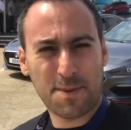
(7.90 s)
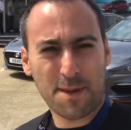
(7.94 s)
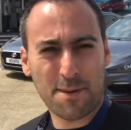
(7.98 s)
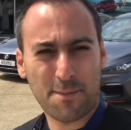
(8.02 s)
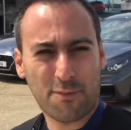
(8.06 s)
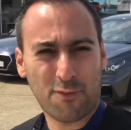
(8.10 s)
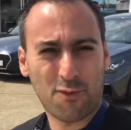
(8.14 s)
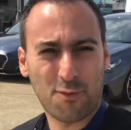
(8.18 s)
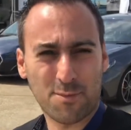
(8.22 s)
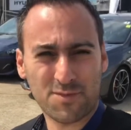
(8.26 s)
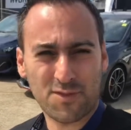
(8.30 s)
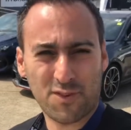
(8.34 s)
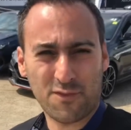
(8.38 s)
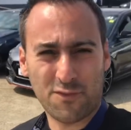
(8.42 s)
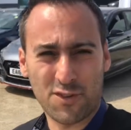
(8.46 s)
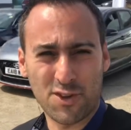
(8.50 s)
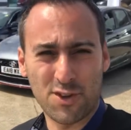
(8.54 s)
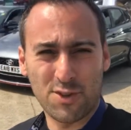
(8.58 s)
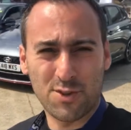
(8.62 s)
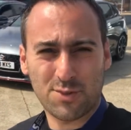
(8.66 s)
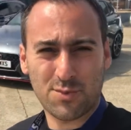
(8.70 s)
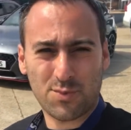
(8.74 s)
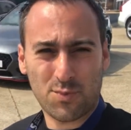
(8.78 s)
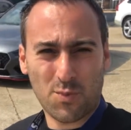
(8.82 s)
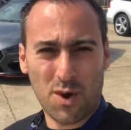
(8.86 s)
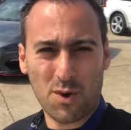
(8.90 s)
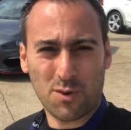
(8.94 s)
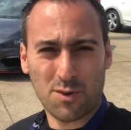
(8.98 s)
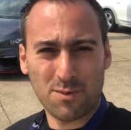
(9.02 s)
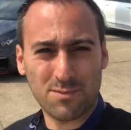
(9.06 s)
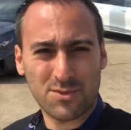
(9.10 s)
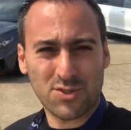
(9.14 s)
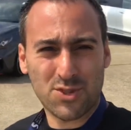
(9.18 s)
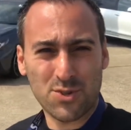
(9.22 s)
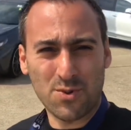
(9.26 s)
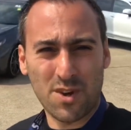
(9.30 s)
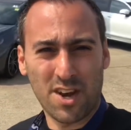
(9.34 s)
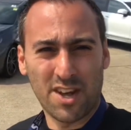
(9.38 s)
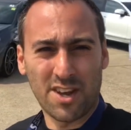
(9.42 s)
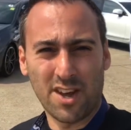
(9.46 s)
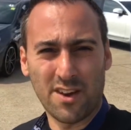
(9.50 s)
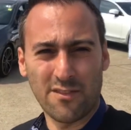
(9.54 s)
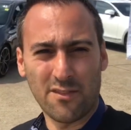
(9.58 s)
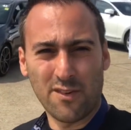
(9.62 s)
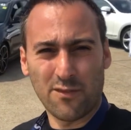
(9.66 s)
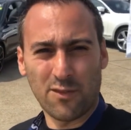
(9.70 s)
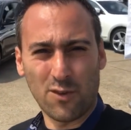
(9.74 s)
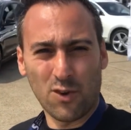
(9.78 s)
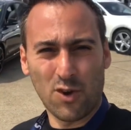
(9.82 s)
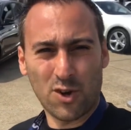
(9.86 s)
Peak Performance Reviews. Welcome to
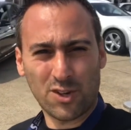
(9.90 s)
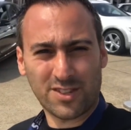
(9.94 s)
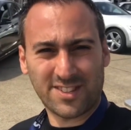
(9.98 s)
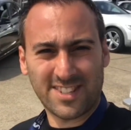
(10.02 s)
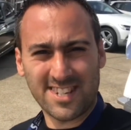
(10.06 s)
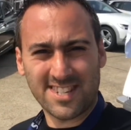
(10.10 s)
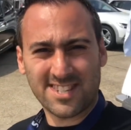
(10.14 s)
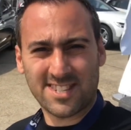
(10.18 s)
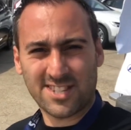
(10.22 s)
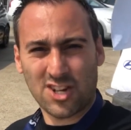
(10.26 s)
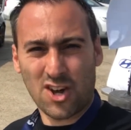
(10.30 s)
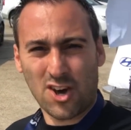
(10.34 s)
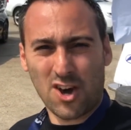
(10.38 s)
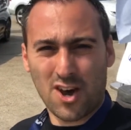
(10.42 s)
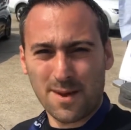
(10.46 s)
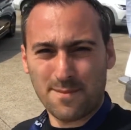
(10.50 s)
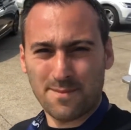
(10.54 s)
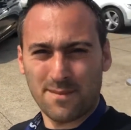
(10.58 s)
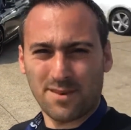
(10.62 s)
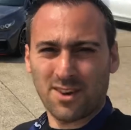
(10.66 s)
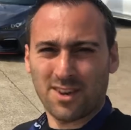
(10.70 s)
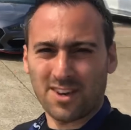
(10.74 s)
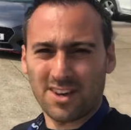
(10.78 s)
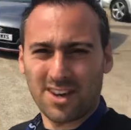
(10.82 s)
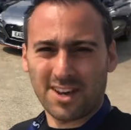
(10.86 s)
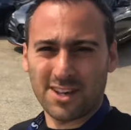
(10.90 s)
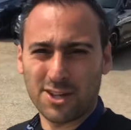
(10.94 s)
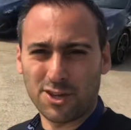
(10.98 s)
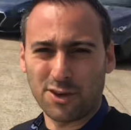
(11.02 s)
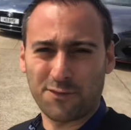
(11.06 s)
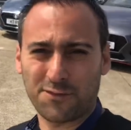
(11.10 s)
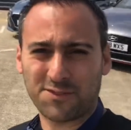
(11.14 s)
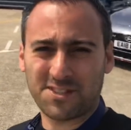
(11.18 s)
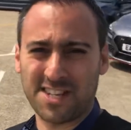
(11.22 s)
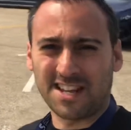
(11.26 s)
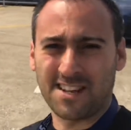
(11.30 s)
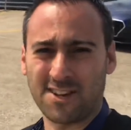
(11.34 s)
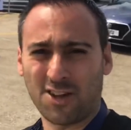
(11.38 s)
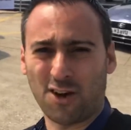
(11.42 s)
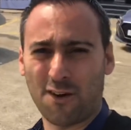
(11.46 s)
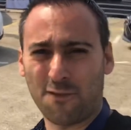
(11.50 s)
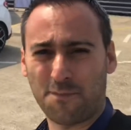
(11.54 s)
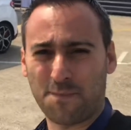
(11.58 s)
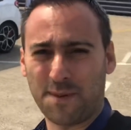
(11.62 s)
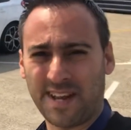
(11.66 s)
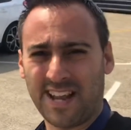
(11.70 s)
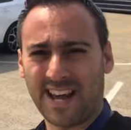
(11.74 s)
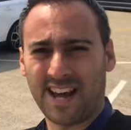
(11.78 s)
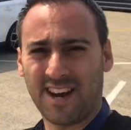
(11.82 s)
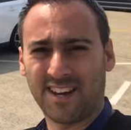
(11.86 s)
another vlog. This time you've seen that
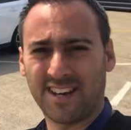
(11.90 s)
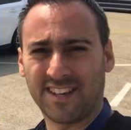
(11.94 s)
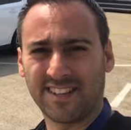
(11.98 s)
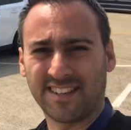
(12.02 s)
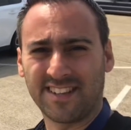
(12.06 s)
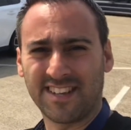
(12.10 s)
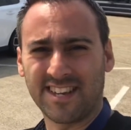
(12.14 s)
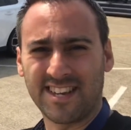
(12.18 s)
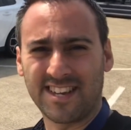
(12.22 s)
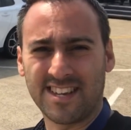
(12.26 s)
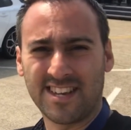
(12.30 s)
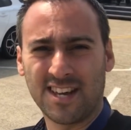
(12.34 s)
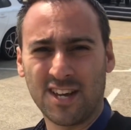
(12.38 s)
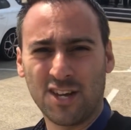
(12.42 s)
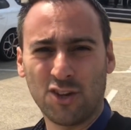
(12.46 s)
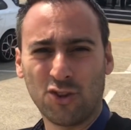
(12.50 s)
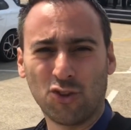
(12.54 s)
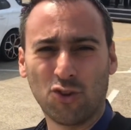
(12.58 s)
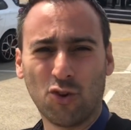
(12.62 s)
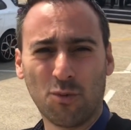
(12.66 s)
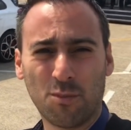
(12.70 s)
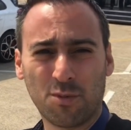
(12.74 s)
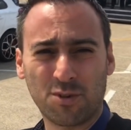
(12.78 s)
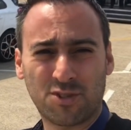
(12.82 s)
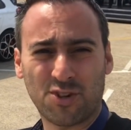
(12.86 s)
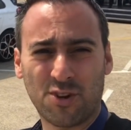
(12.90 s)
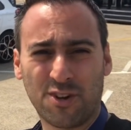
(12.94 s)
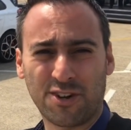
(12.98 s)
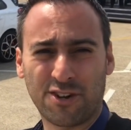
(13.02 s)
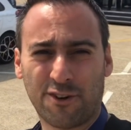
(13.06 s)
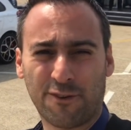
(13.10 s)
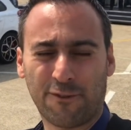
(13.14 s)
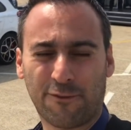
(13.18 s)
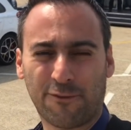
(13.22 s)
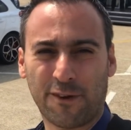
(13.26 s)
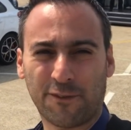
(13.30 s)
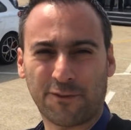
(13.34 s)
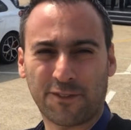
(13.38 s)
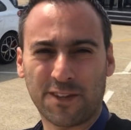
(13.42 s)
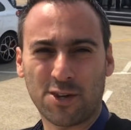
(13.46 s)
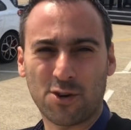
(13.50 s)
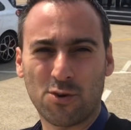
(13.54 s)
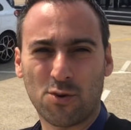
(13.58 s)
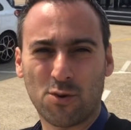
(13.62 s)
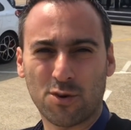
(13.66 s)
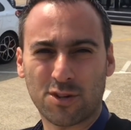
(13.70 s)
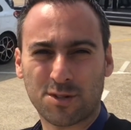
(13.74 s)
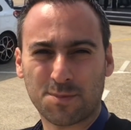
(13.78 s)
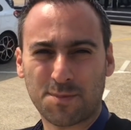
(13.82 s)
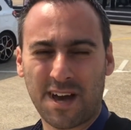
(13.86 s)
I've been out in the normal 250
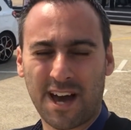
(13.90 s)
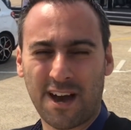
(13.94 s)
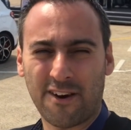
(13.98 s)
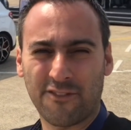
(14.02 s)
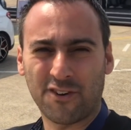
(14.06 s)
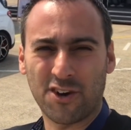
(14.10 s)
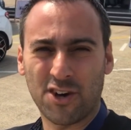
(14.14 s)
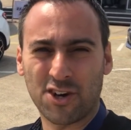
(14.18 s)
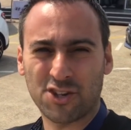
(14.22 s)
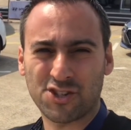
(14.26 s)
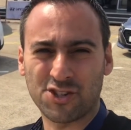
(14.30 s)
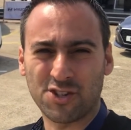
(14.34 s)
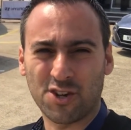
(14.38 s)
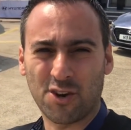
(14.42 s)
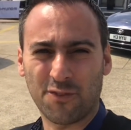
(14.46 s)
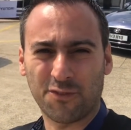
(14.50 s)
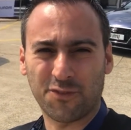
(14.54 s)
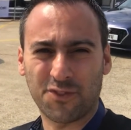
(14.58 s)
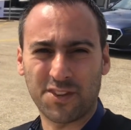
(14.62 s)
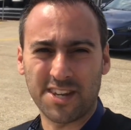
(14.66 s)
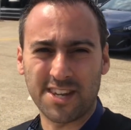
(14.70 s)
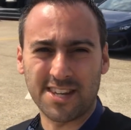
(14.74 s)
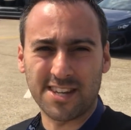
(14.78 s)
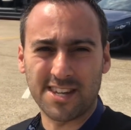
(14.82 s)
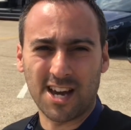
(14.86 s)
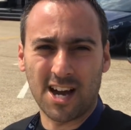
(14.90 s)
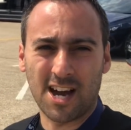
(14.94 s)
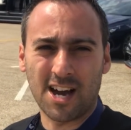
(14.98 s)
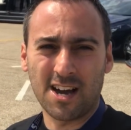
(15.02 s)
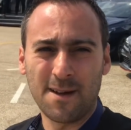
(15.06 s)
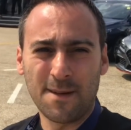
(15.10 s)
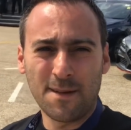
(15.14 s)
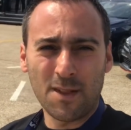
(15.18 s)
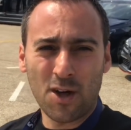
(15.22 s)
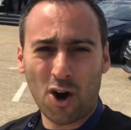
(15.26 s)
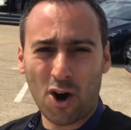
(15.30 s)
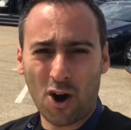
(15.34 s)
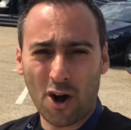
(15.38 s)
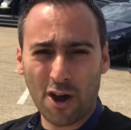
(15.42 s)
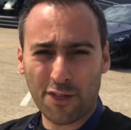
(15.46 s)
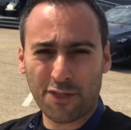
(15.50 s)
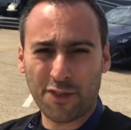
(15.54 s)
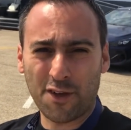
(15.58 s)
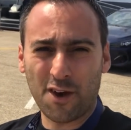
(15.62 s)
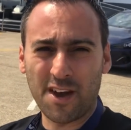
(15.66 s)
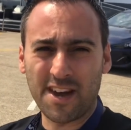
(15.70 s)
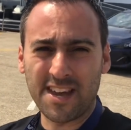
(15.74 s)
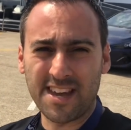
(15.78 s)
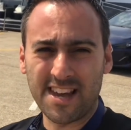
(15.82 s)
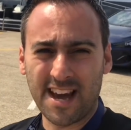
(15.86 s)
horsepower version of the
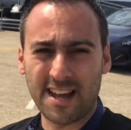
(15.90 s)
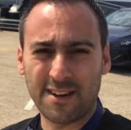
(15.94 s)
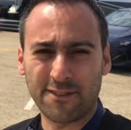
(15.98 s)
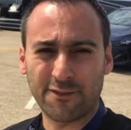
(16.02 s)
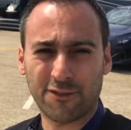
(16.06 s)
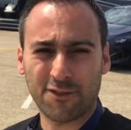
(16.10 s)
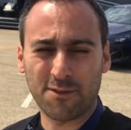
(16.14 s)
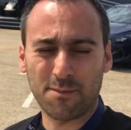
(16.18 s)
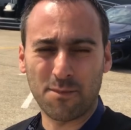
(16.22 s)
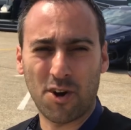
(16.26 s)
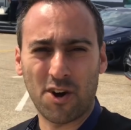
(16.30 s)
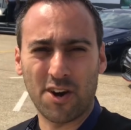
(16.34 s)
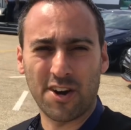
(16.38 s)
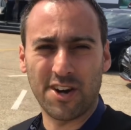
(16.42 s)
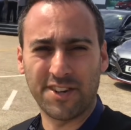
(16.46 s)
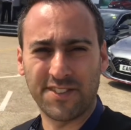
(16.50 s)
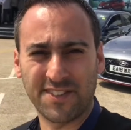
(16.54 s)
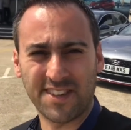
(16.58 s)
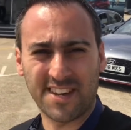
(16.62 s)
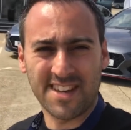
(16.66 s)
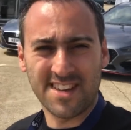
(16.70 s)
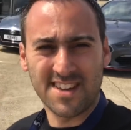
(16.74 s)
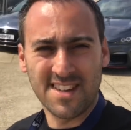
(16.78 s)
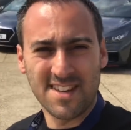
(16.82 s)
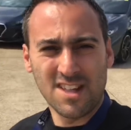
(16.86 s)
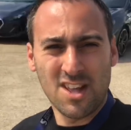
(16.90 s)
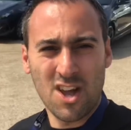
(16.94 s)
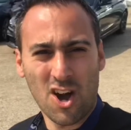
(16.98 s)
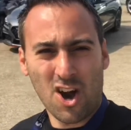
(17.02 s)
i30N from Hyundai.